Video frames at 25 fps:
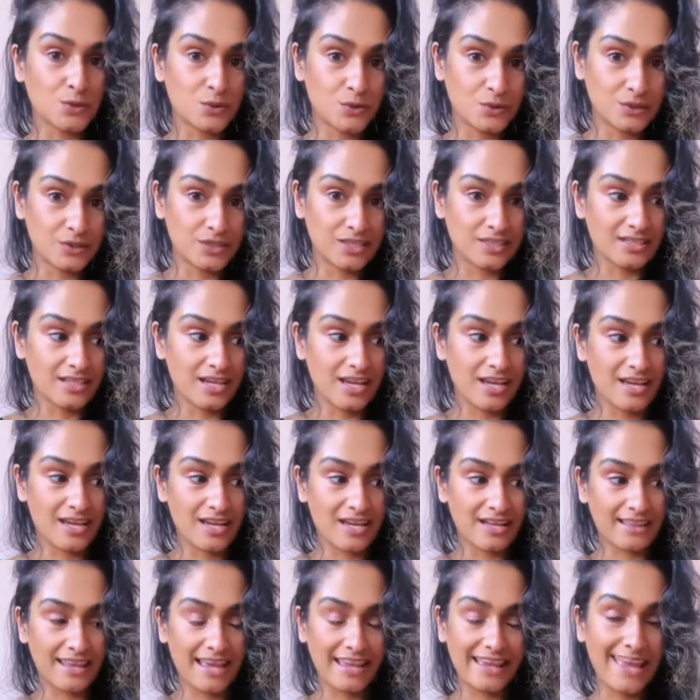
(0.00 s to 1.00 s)
desire,
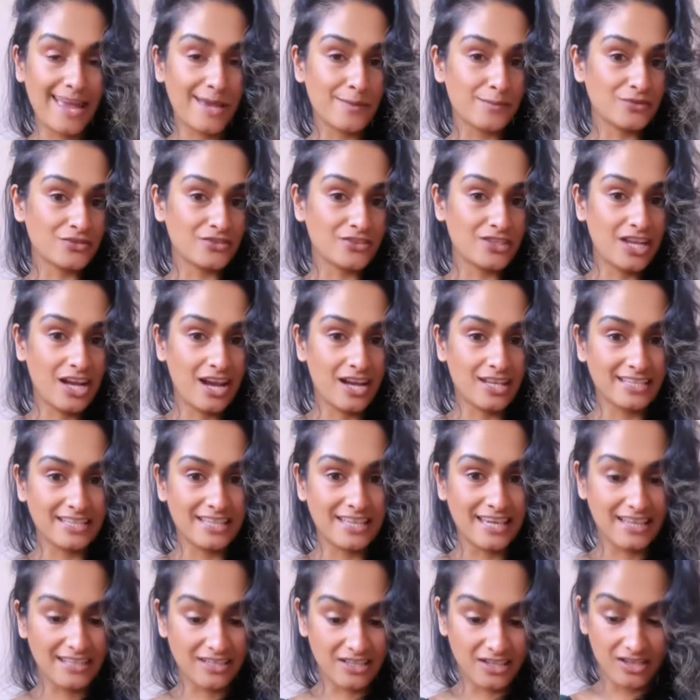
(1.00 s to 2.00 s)
that chemistry card
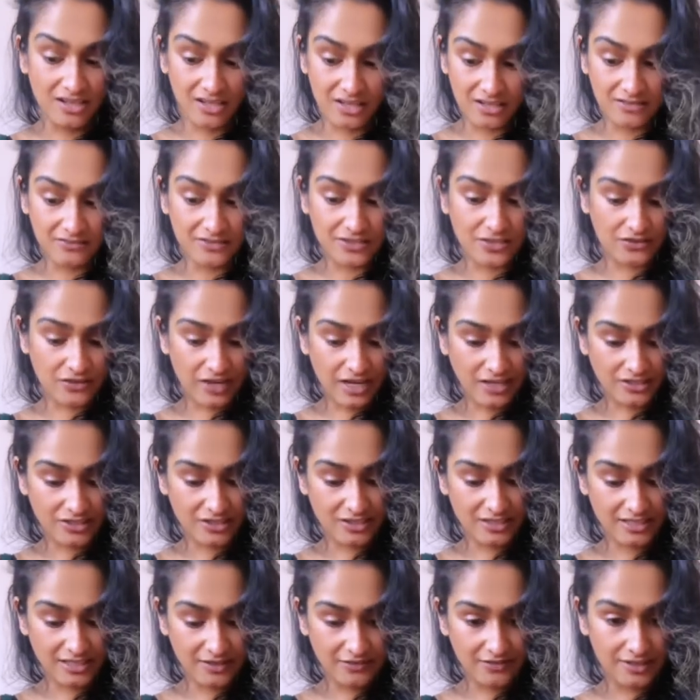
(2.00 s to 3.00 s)
again, a lot of attraction.
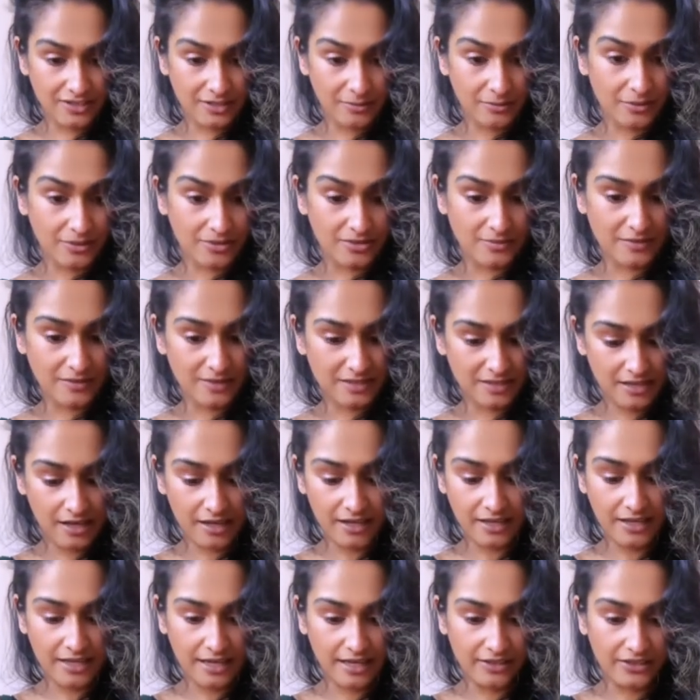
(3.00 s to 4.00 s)
Devil at the bottom of the deck
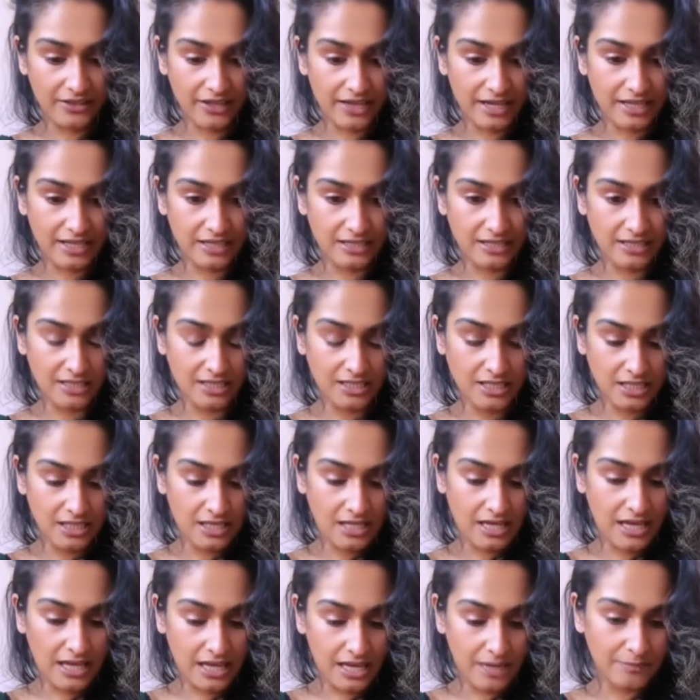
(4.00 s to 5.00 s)
again. Okay,
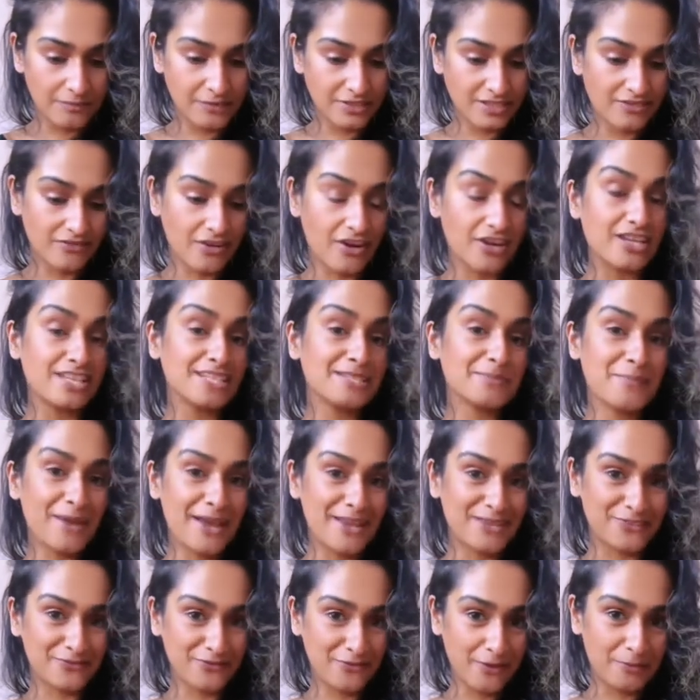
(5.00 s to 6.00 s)
it's a very
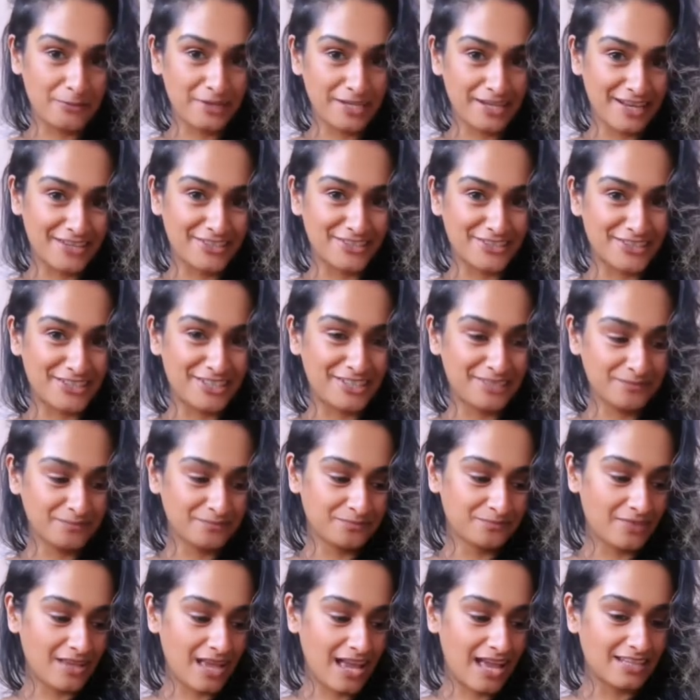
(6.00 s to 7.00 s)
independent feminine energy,
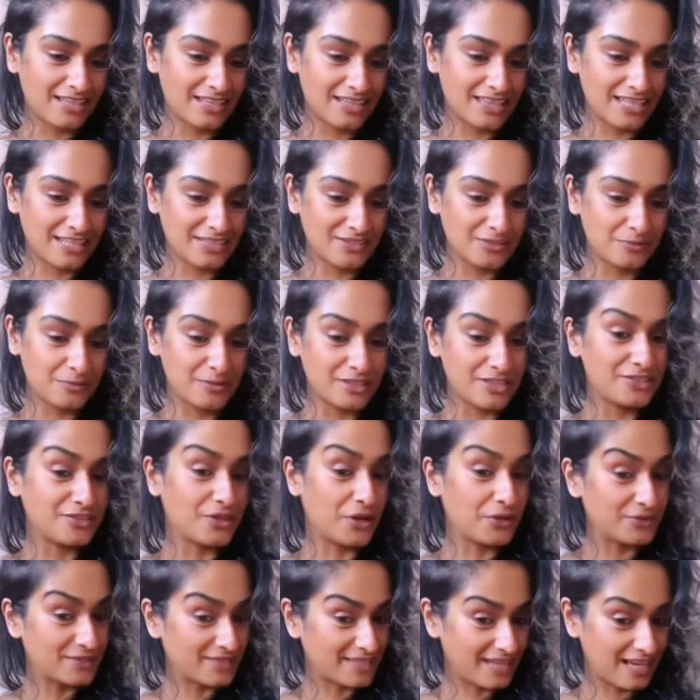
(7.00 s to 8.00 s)
and I think somebody
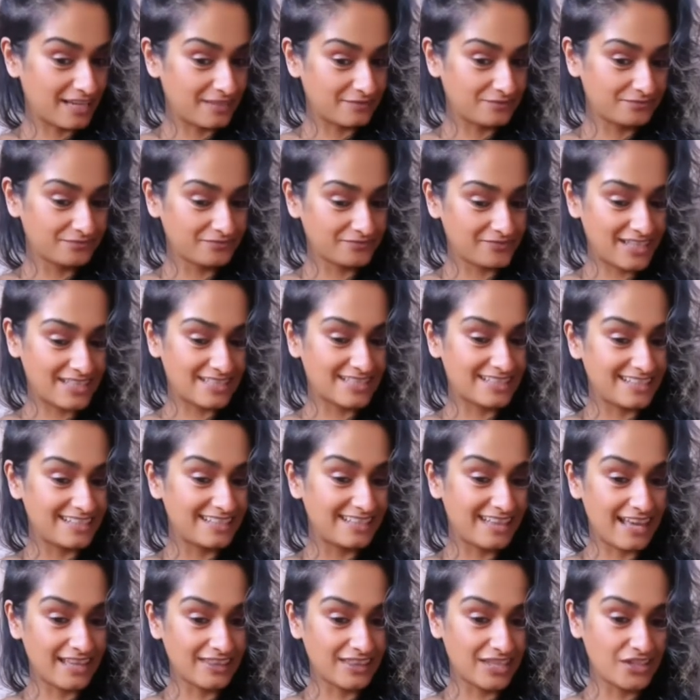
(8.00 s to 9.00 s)
knows that. They see
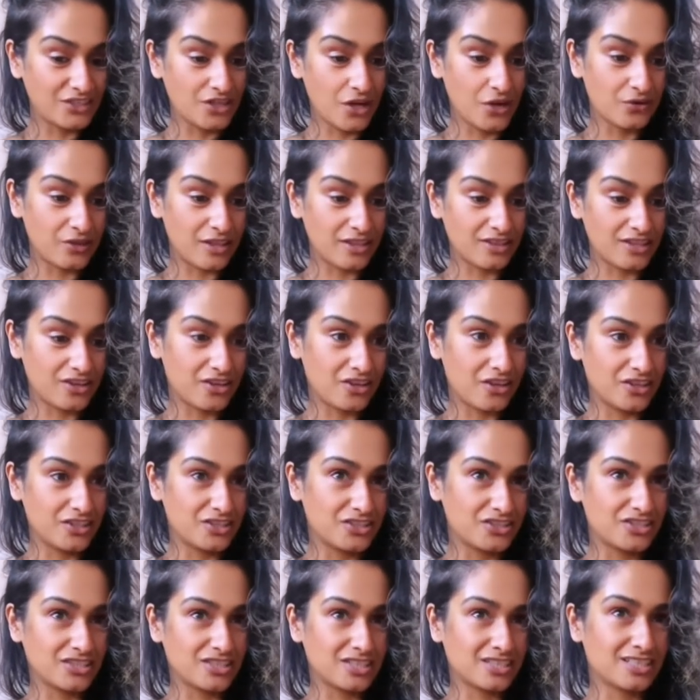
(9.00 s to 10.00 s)
that, they know that they're not going to
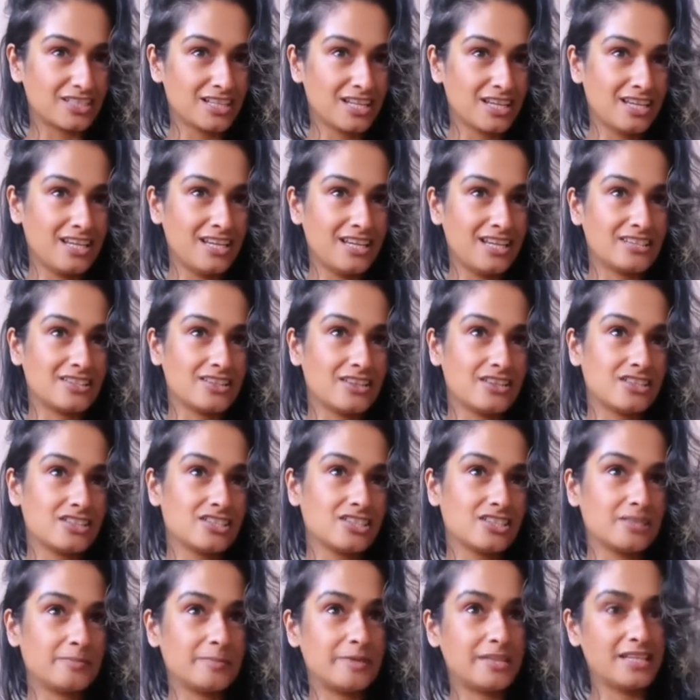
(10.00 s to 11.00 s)
just, it's not going to
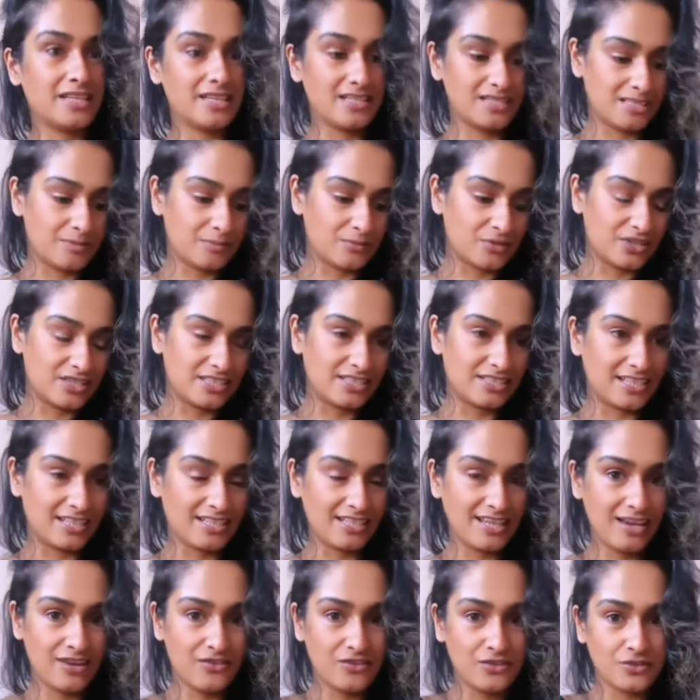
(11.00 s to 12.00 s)
just be easy breezy, like,
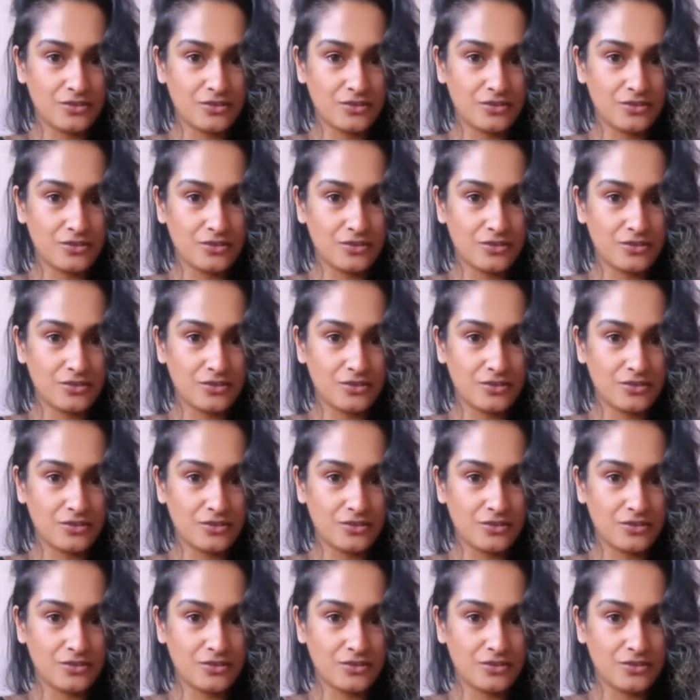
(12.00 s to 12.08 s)
yeah, of course,